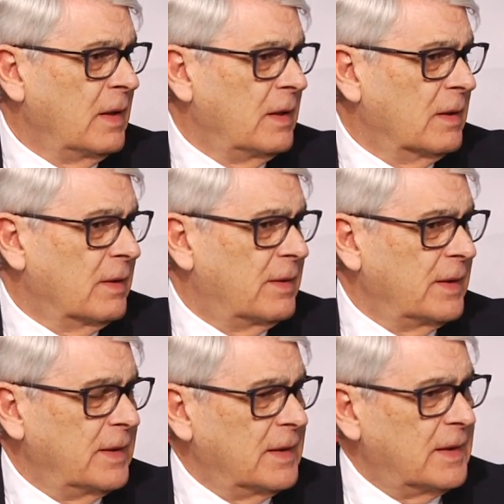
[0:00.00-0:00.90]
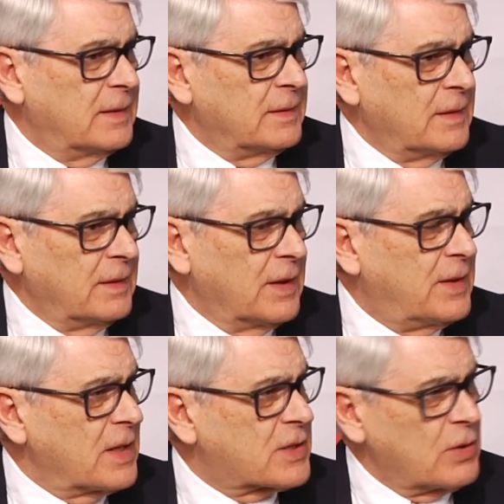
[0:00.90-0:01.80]
you know, the, uh, the
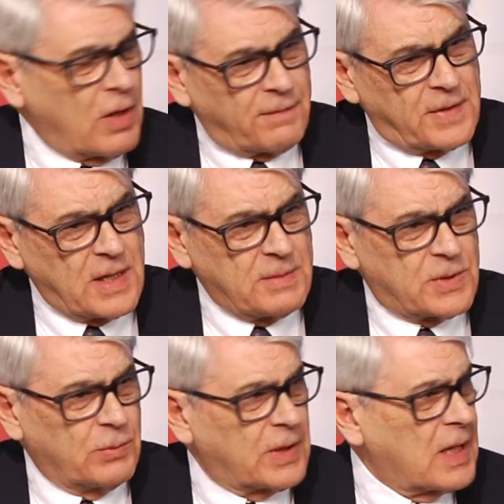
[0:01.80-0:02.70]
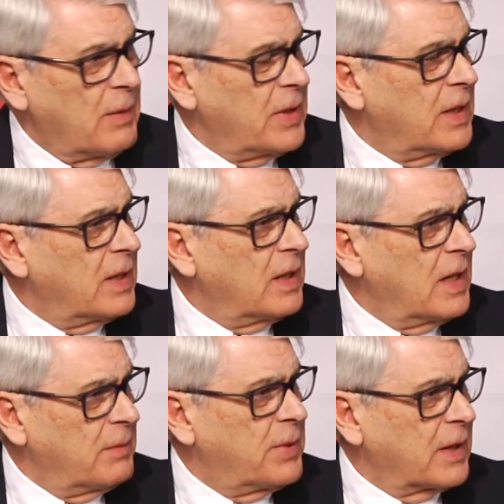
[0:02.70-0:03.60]
dust-off teams that would come in and,
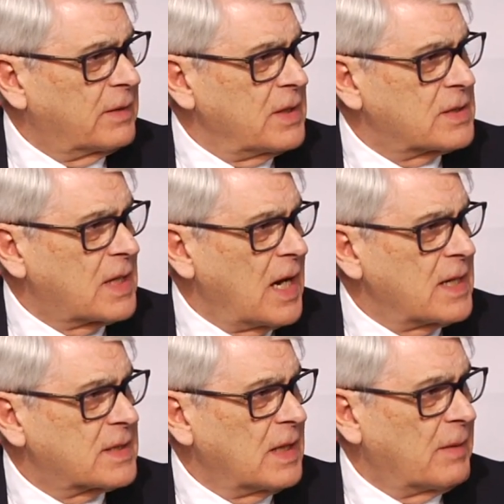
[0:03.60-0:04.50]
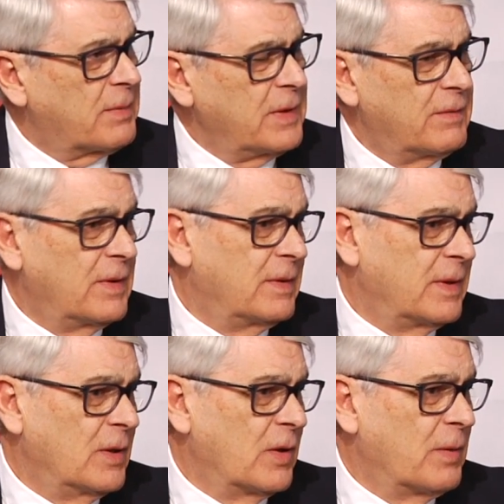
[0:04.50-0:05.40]
and, pick these guys up. Even,
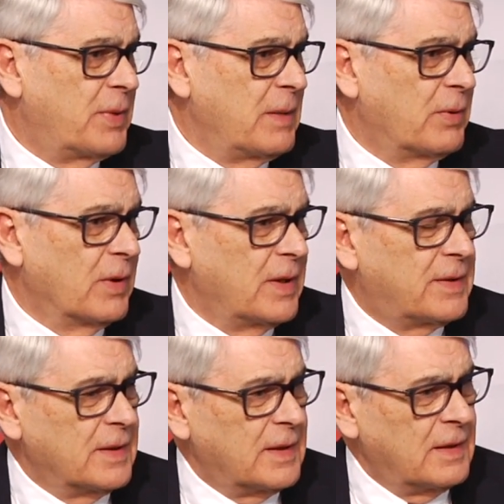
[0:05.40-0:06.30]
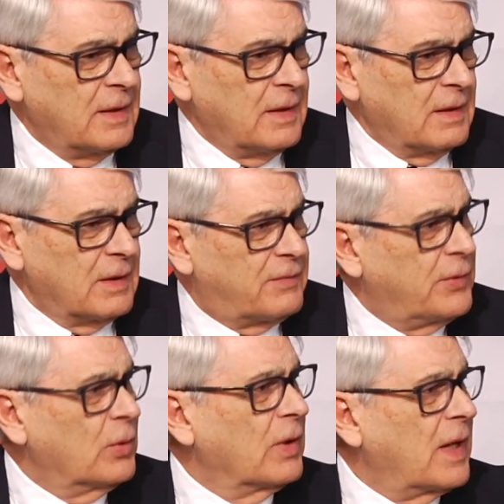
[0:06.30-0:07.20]
you know, the people that, uh, that
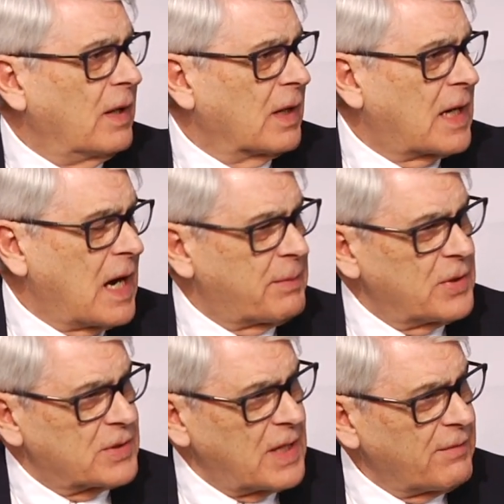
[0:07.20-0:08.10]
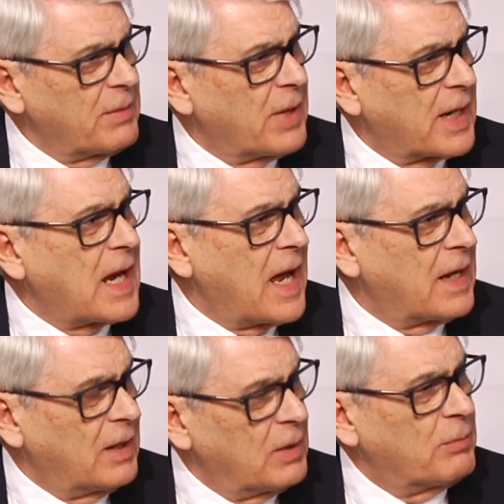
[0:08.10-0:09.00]
fueled the helicopters. Everybody
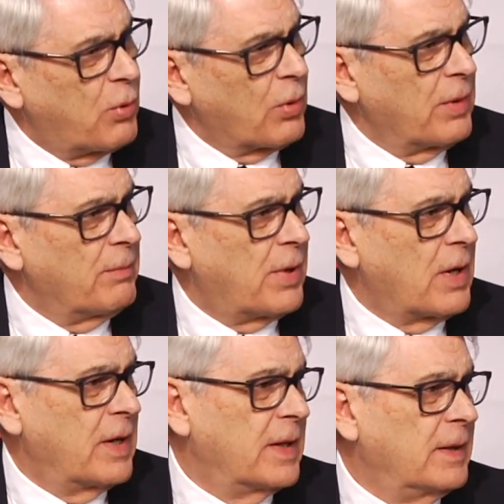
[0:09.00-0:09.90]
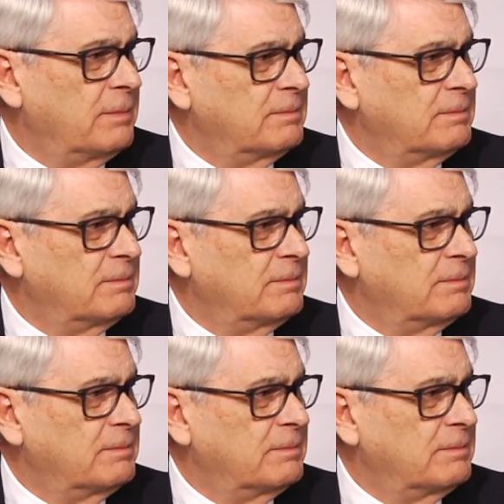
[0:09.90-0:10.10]
had an important part in it.